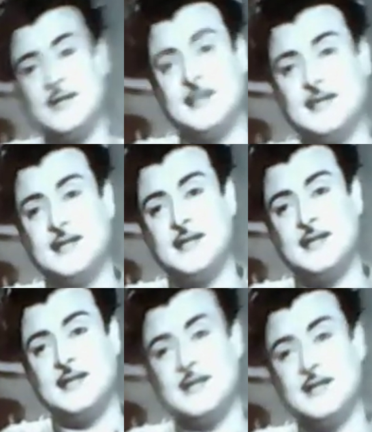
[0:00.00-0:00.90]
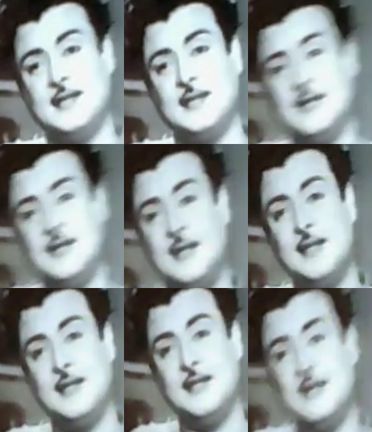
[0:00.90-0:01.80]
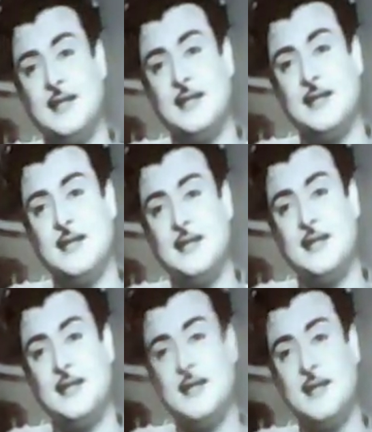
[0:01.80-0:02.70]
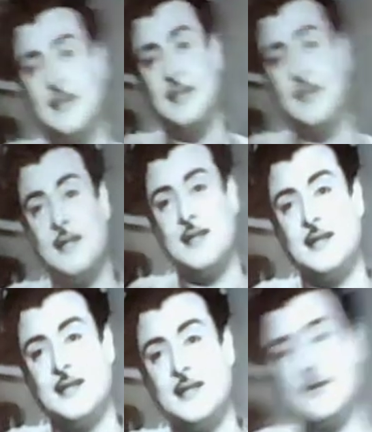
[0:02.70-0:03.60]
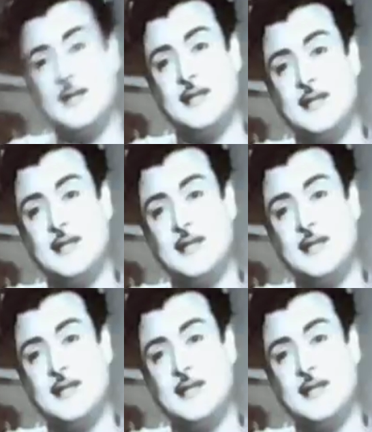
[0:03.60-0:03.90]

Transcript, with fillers: names for one another, much like humans do.